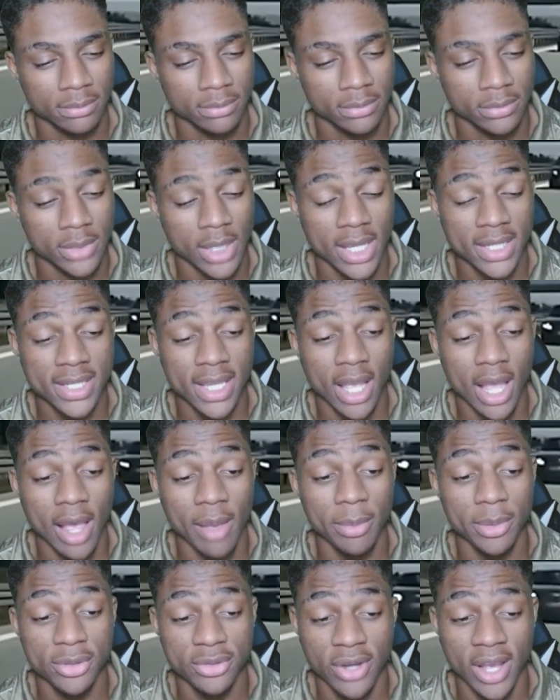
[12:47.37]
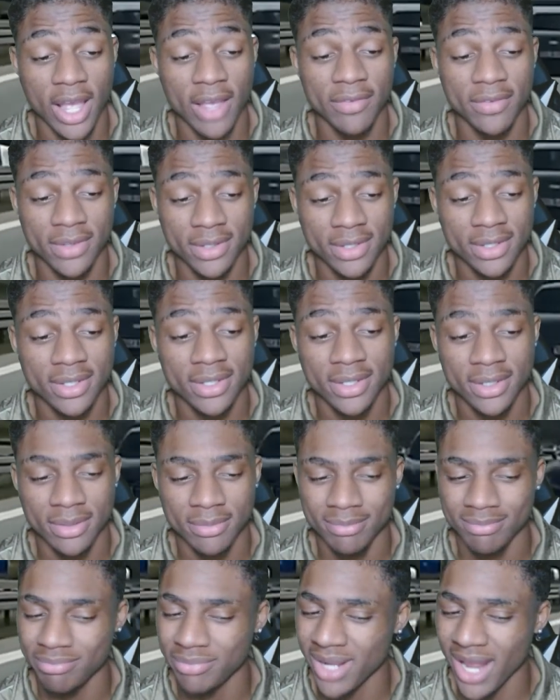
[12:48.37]
That's how I be
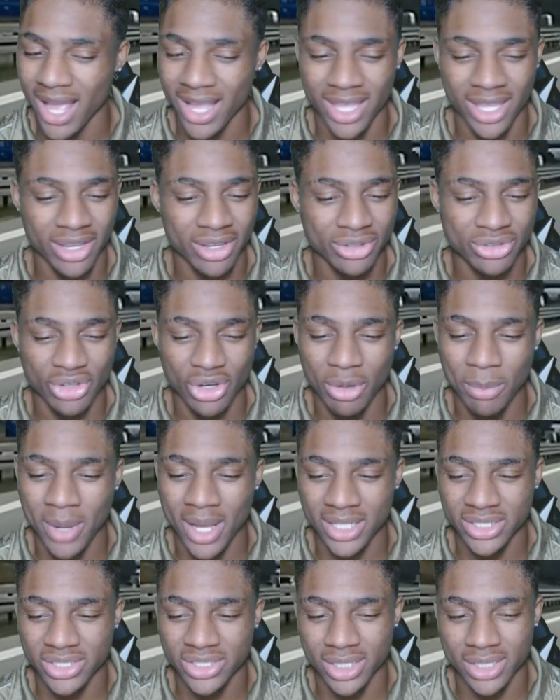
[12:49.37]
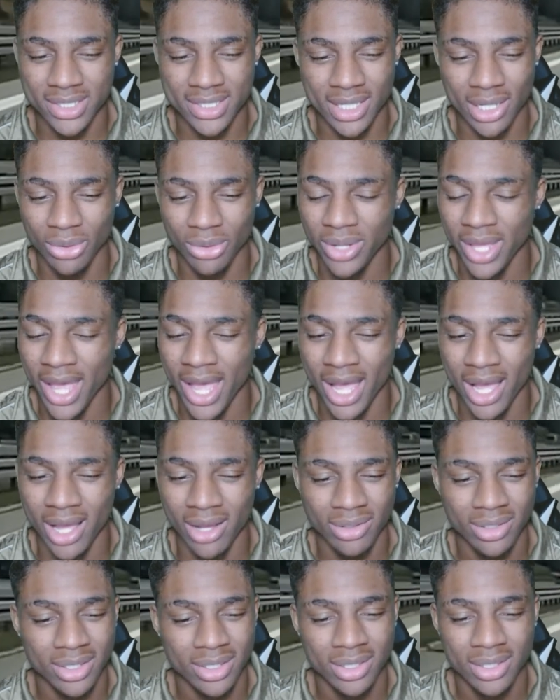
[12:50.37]
driving, but I can control my shit. Slow
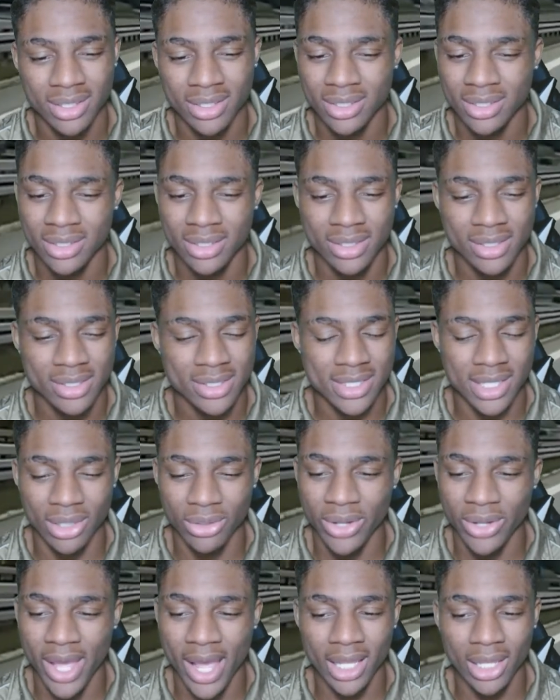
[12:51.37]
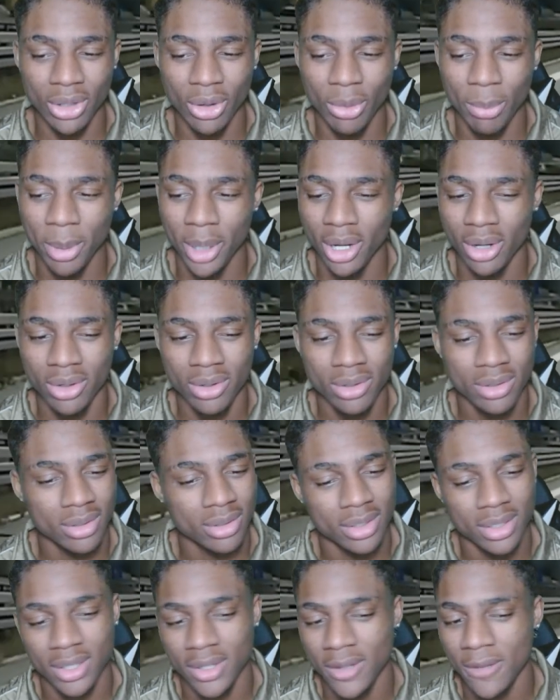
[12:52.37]
down, little bro.
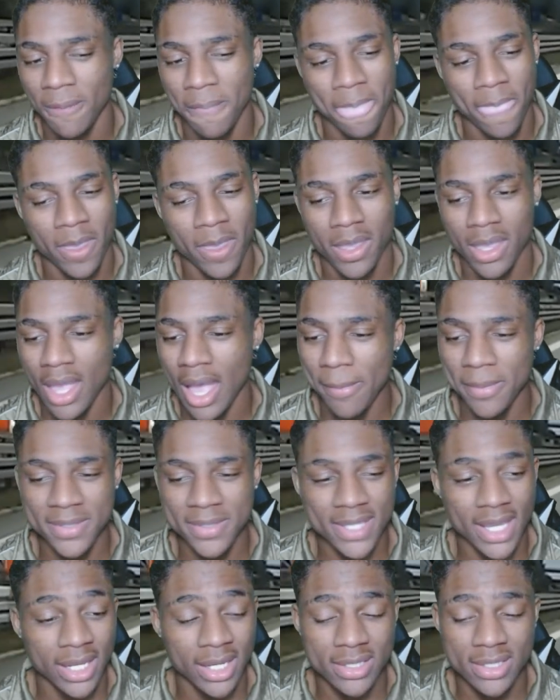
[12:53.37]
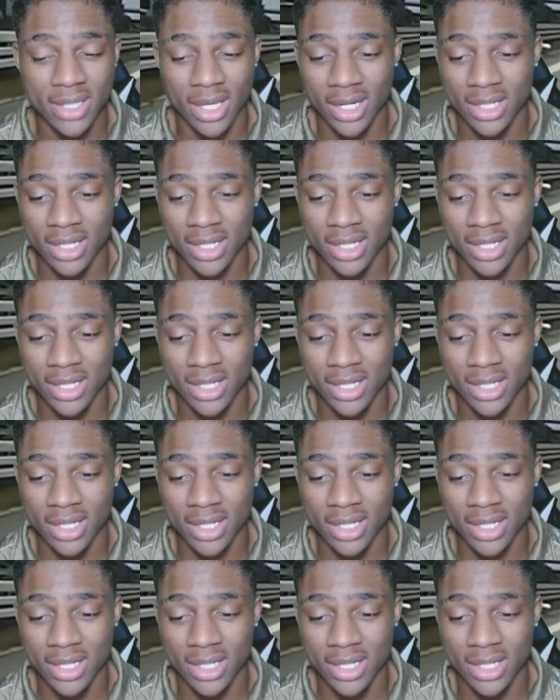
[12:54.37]
I be saying this all the